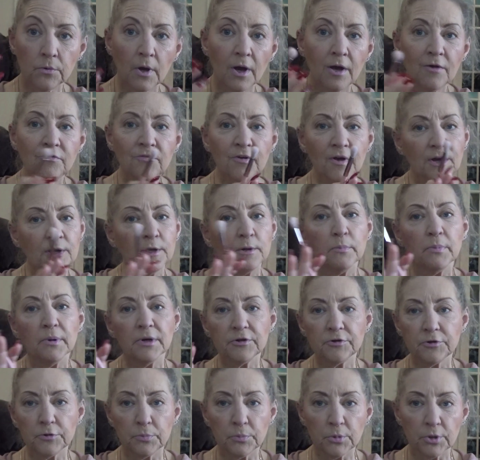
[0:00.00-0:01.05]
I found a
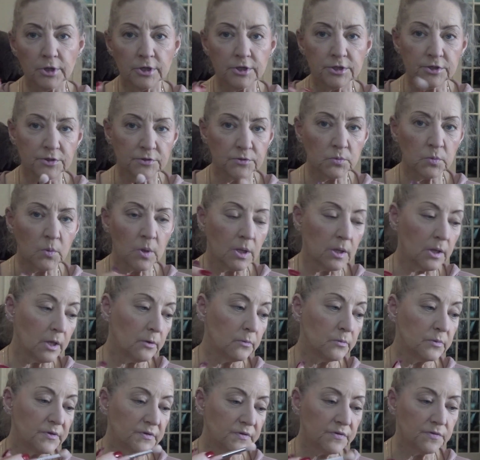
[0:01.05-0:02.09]
bunch of brushes while I
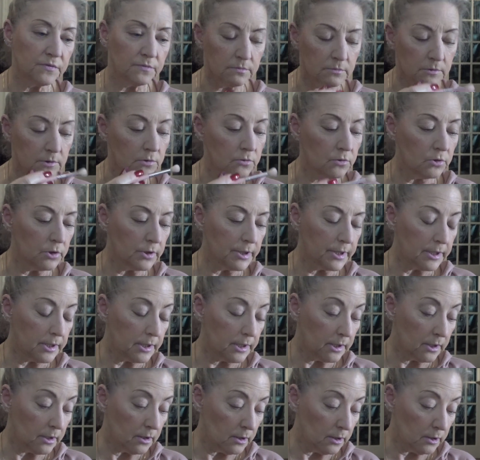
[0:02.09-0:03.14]
was
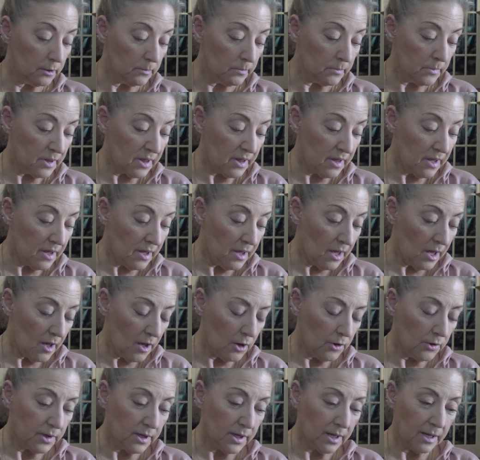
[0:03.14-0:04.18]
cleaning up.
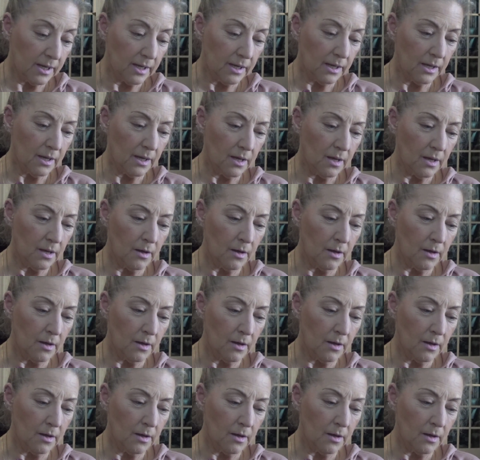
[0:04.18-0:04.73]
Okay,